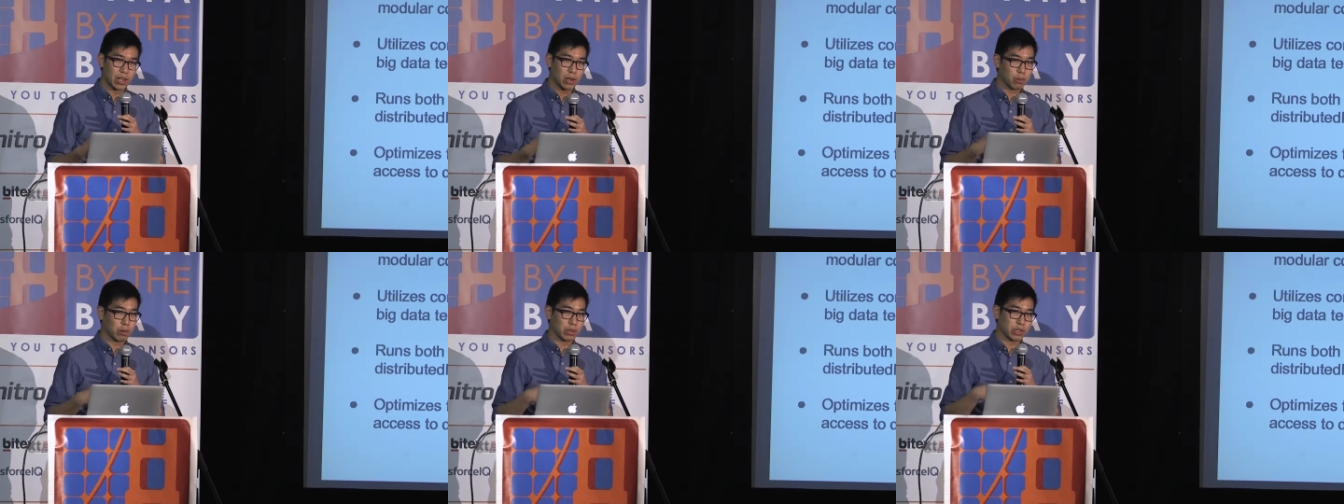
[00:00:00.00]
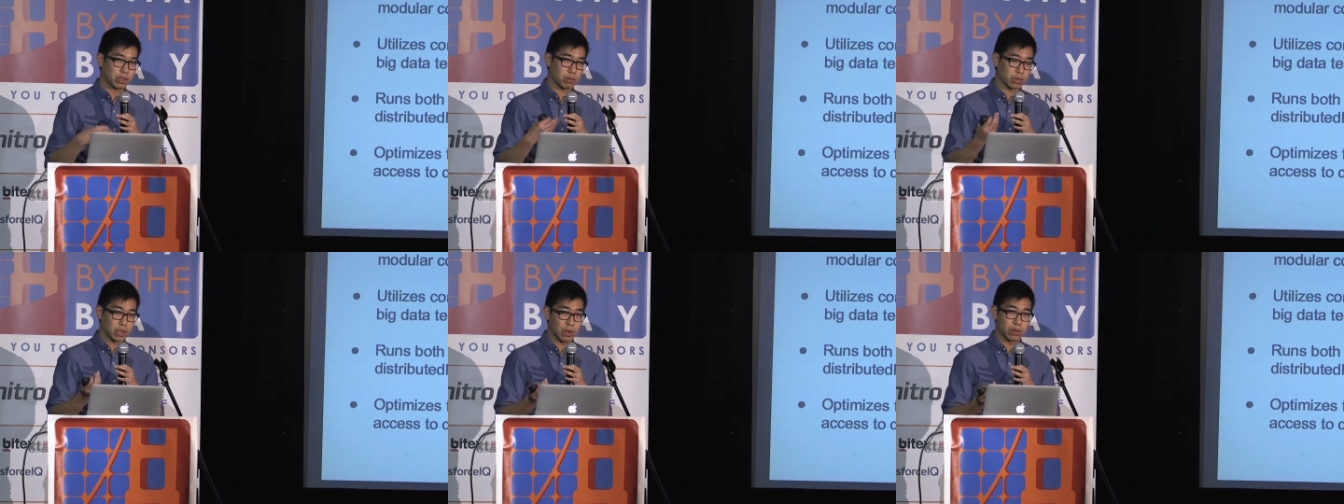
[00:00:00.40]
where it
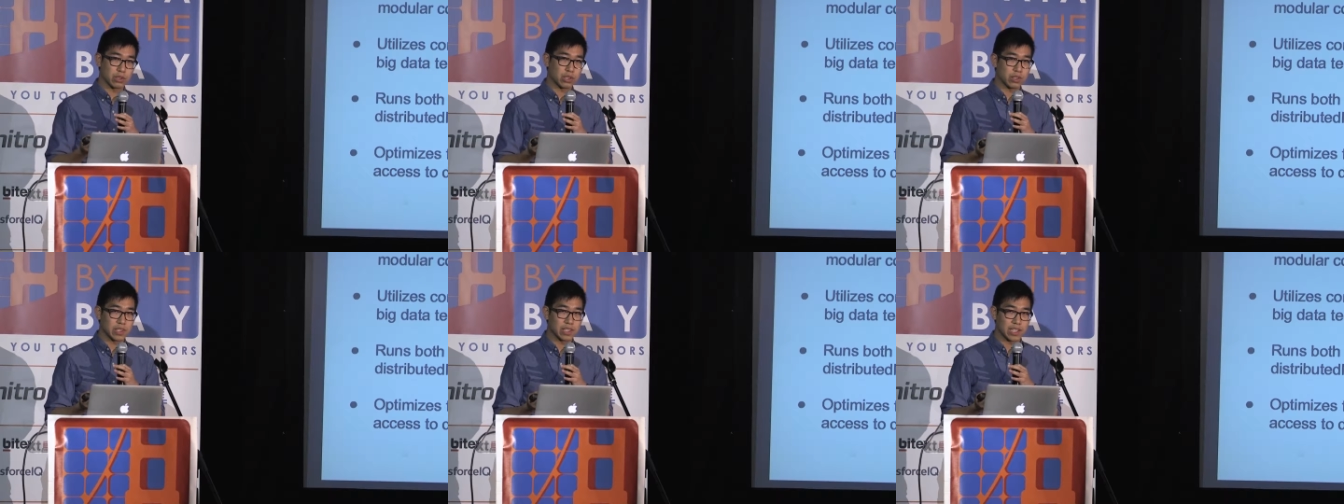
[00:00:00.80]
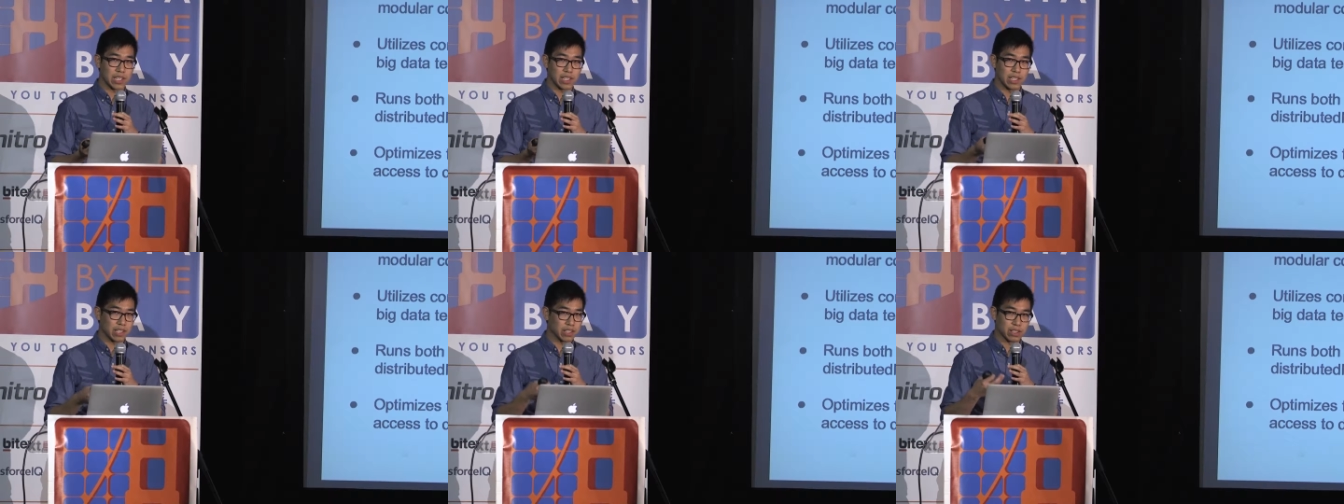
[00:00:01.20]
just returns you the
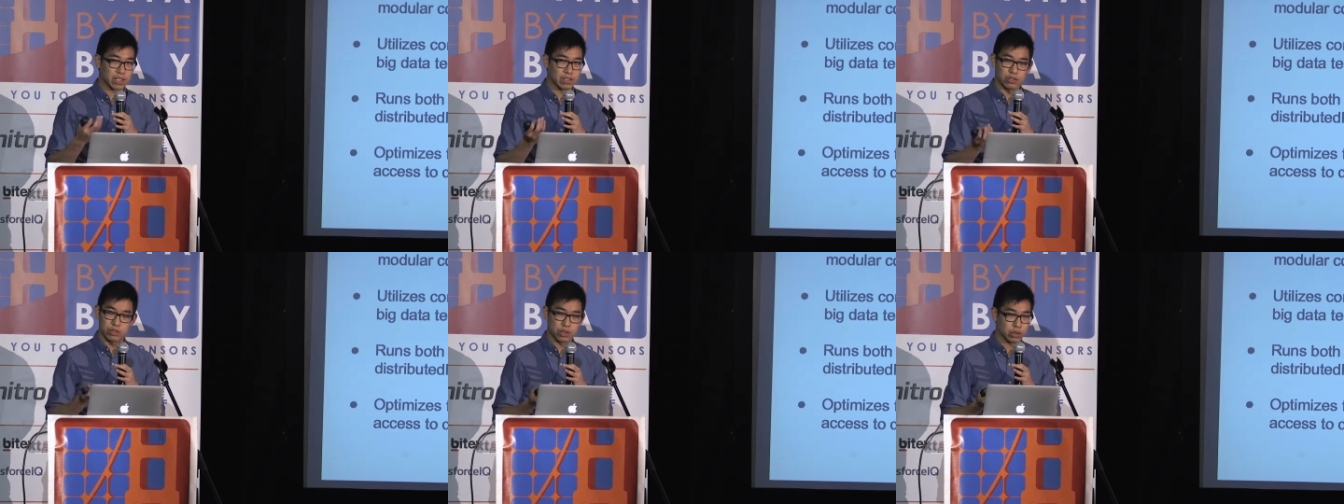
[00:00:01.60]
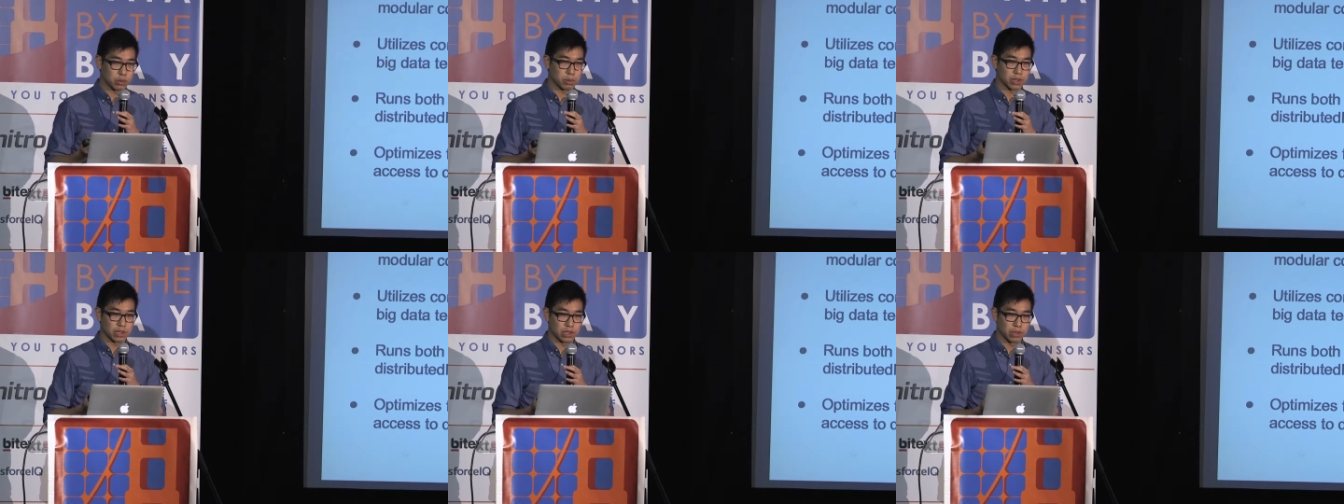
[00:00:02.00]
data, you can choose
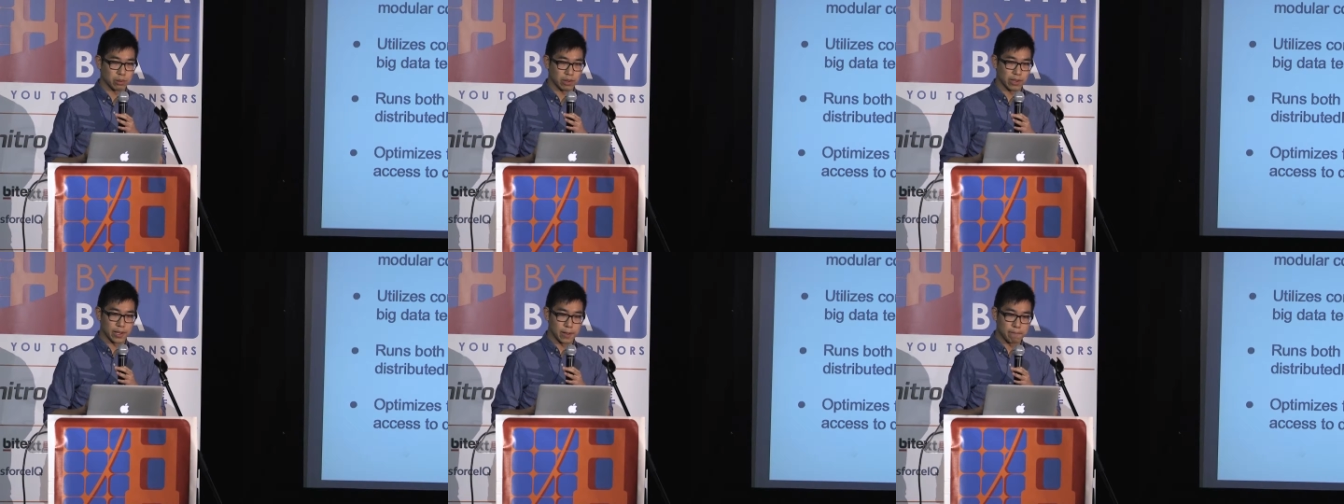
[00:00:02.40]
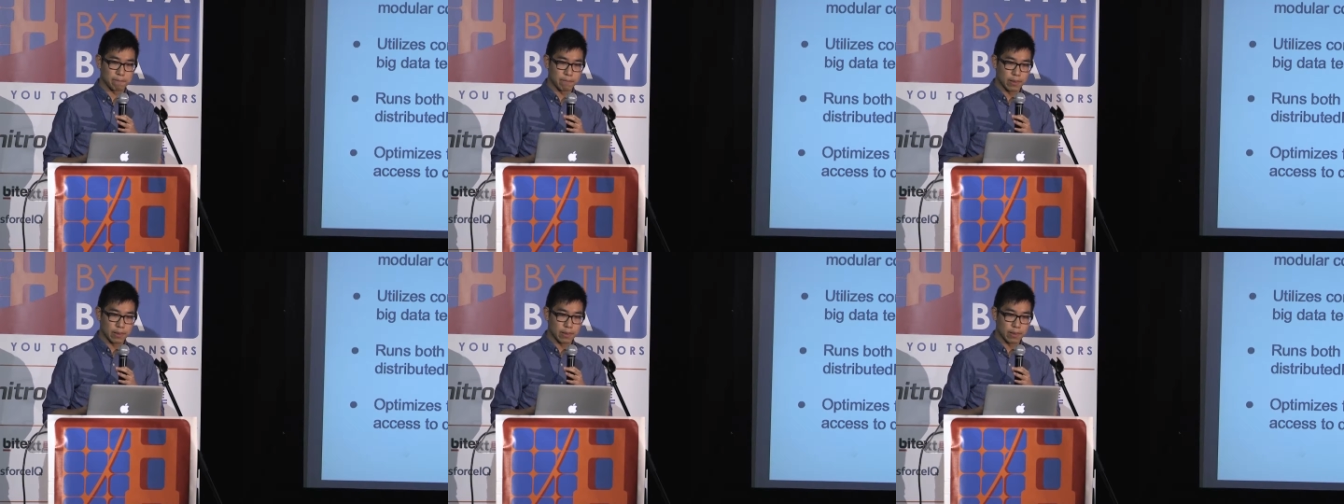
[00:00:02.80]
what to do with it.